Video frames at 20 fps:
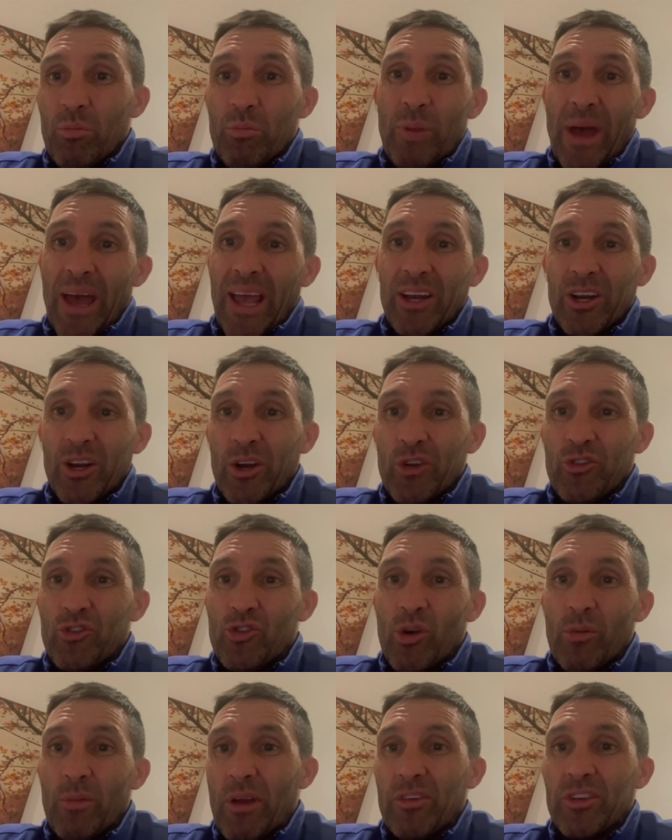banging on the
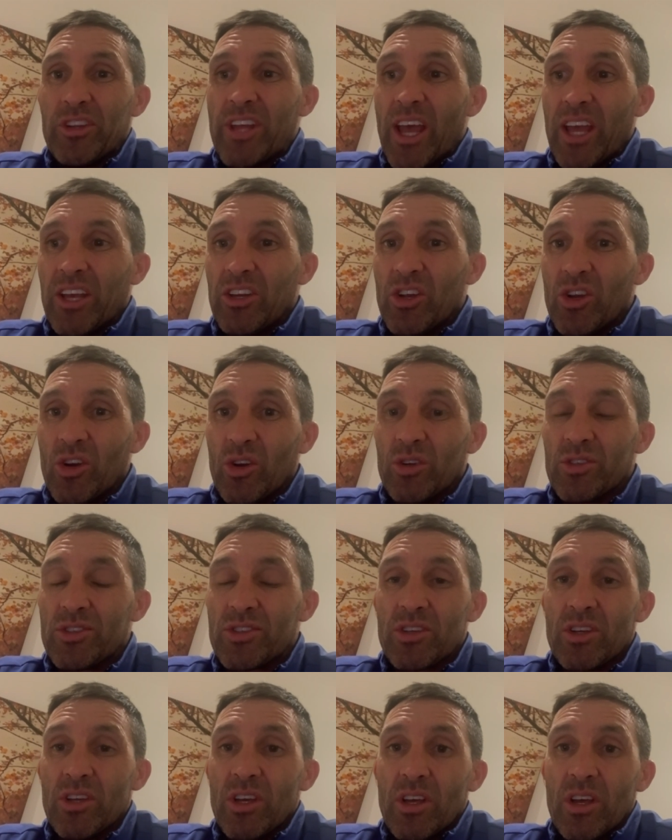drum every 10
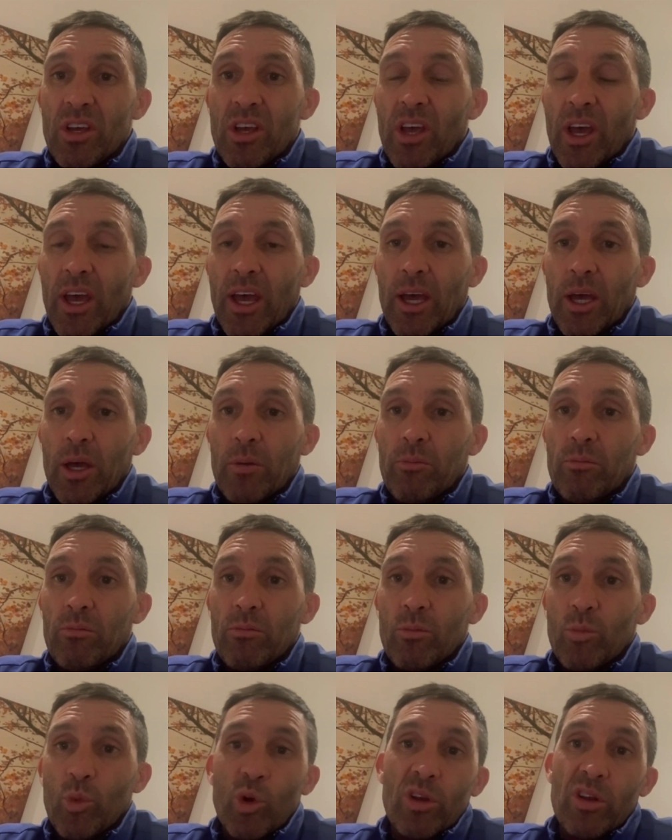years,
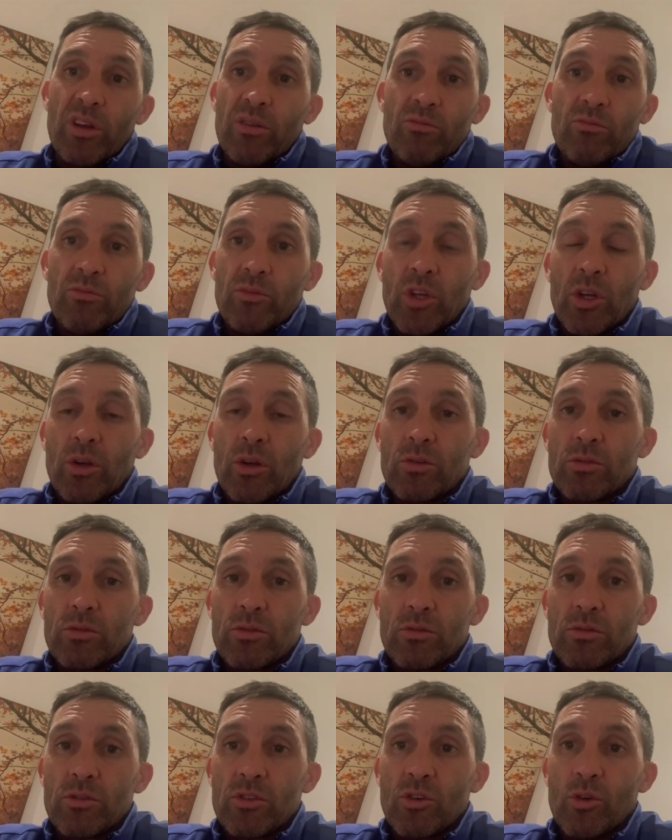um, well, you know,
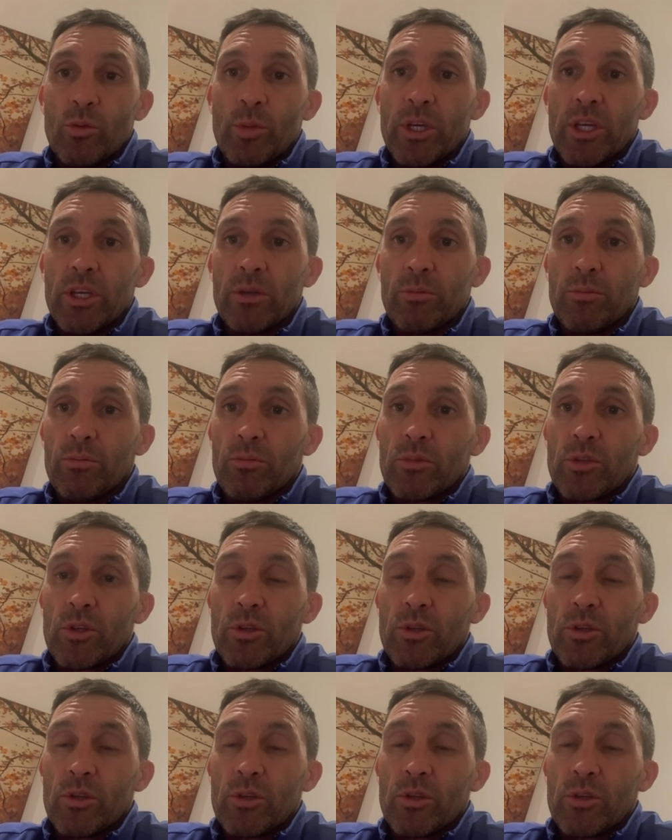so be it.